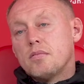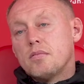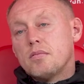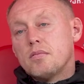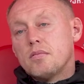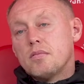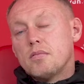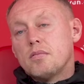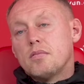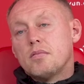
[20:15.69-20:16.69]
Do you sense there's a
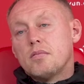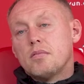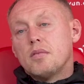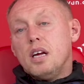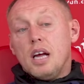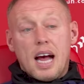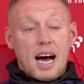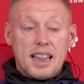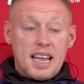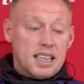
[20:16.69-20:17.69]
lot of um,
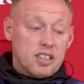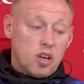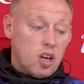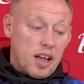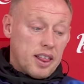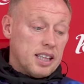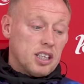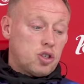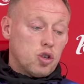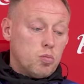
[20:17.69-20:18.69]
I think there's a, I think
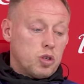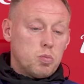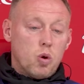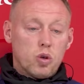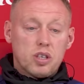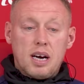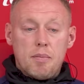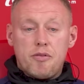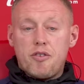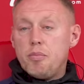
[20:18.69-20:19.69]
there's so much more to
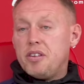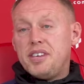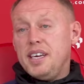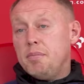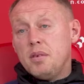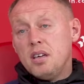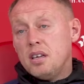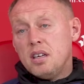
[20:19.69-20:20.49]
come from the team.